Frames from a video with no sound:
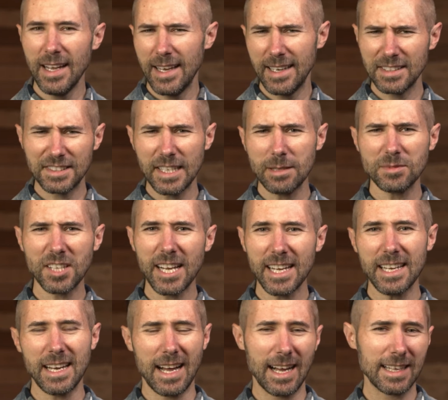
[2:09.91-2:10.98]
And it seems like
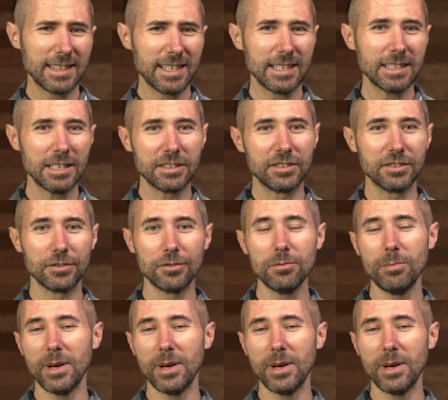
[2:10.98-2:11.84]
an odd thing to do,